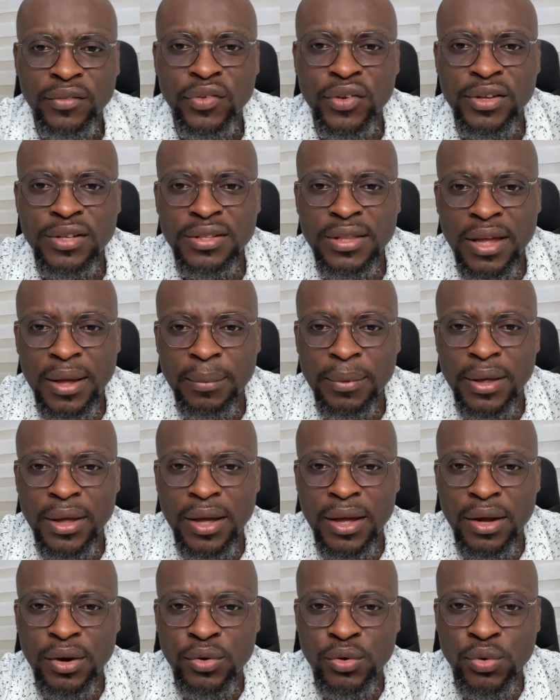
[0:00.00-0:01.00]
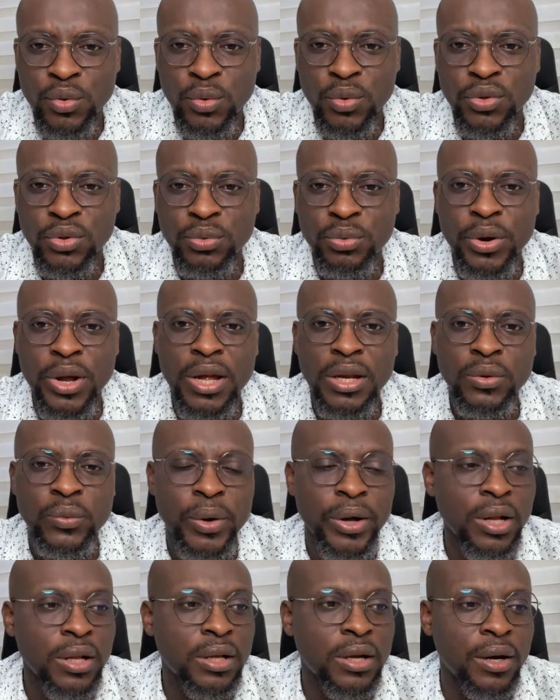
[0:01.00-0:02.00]
First time here, Ruth
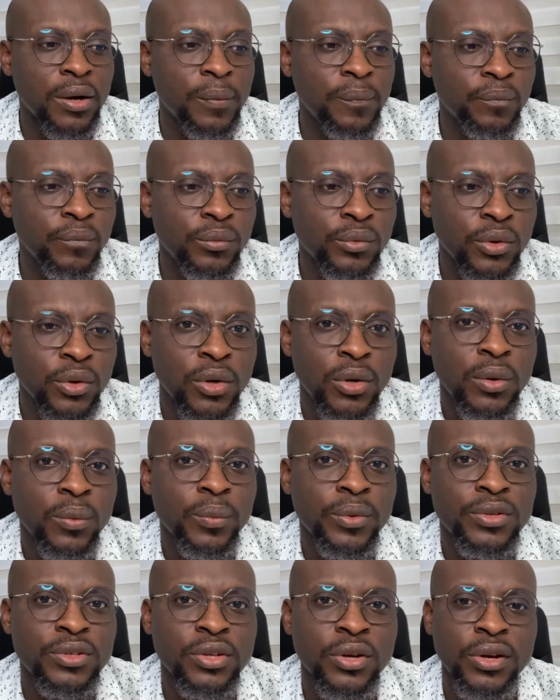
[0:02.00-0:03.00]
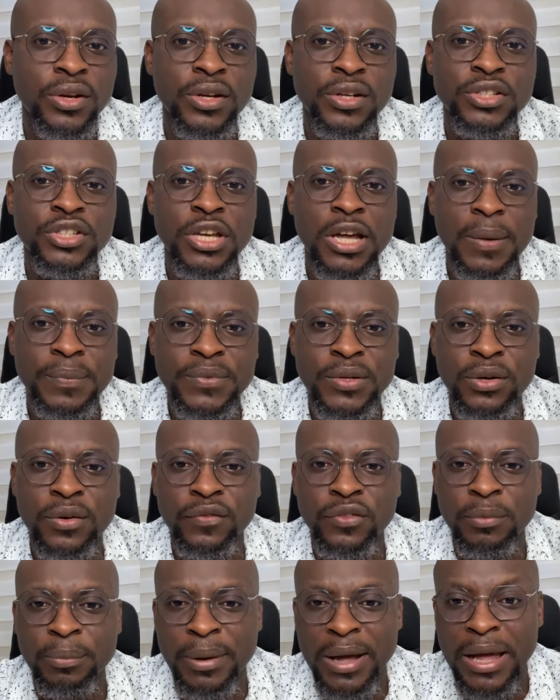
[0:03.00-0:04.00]
Green, welcome. We study a chapter
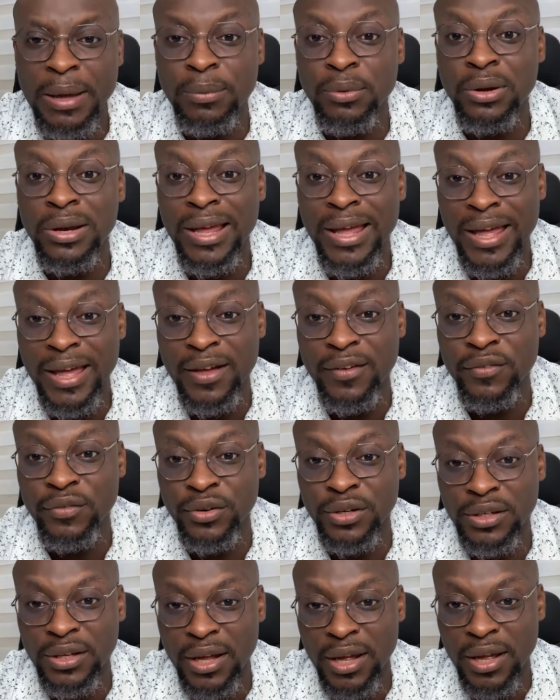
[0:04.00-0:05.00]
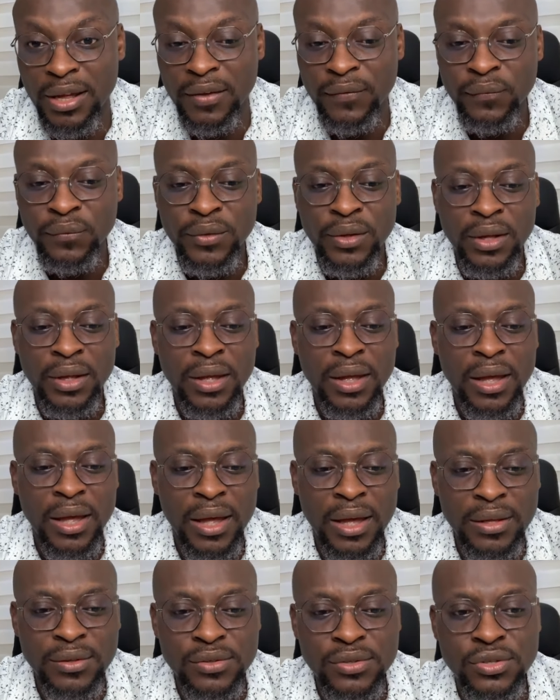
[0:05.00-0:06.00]
of the Bible every day.
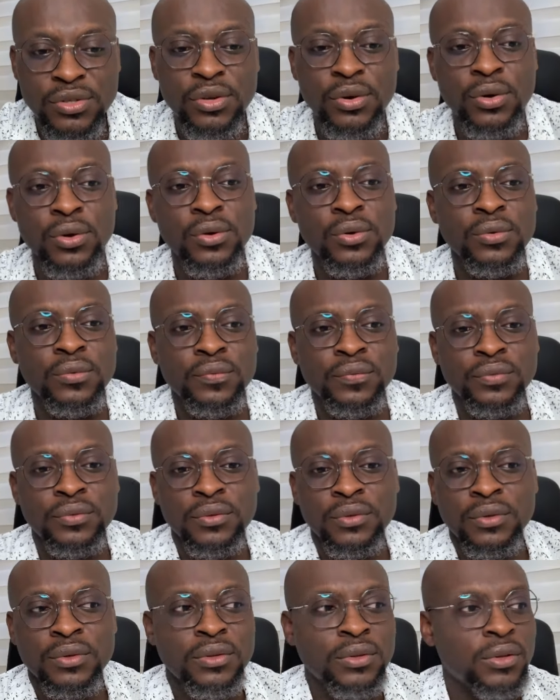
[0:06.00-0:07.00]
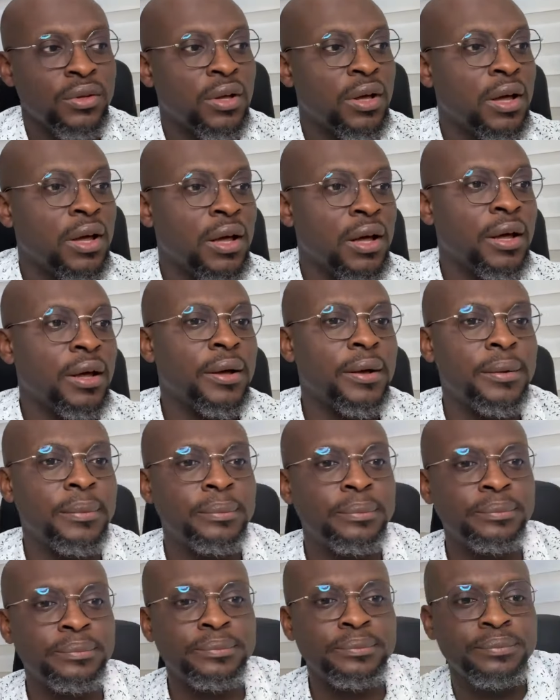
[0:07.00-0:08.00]
And so,
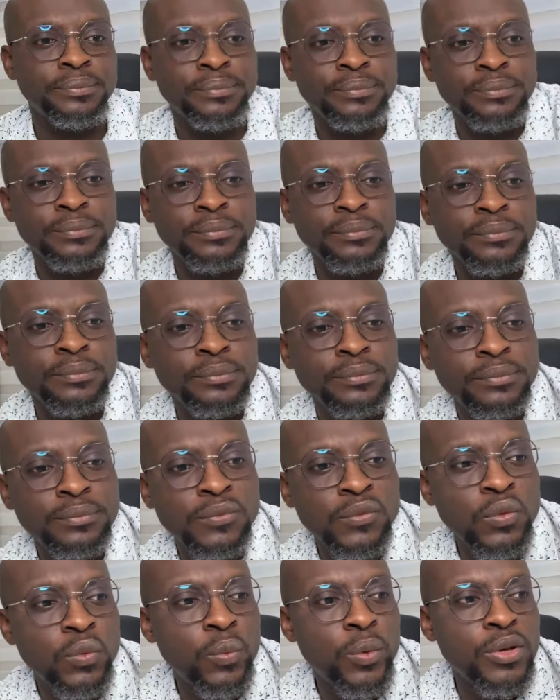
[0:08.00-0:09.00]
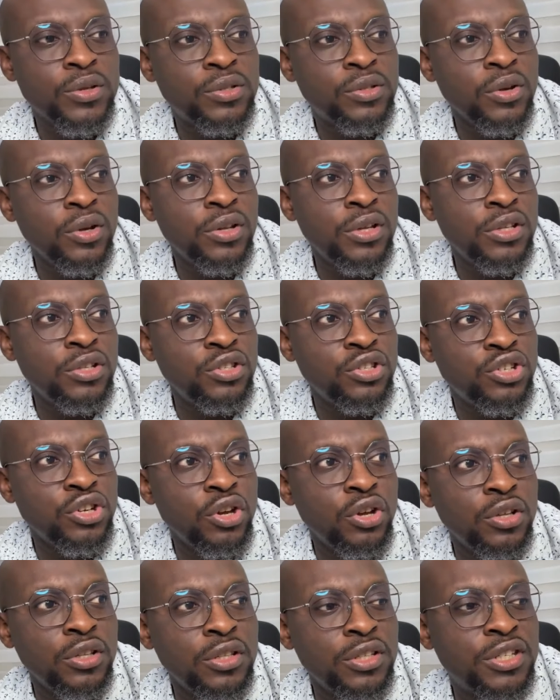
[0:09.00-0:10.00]
um, we're studying
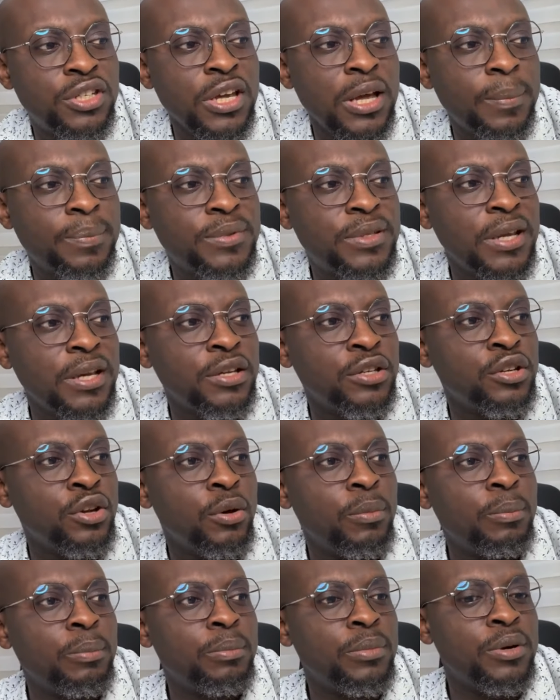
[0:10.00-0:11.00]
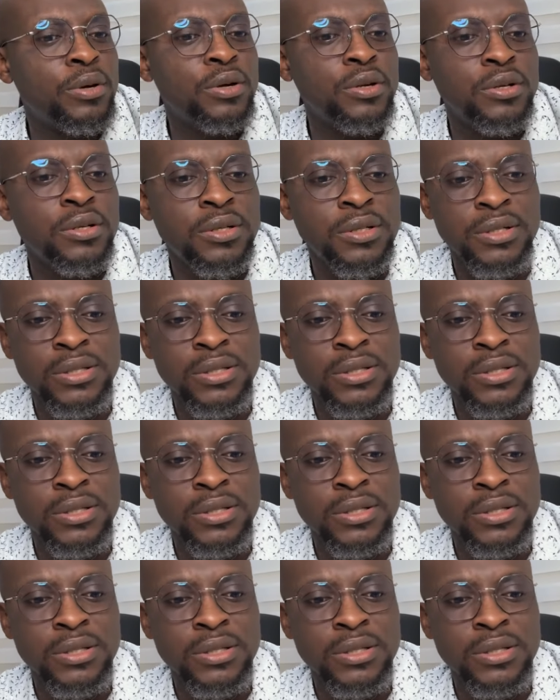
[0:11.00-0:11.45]
John chapter number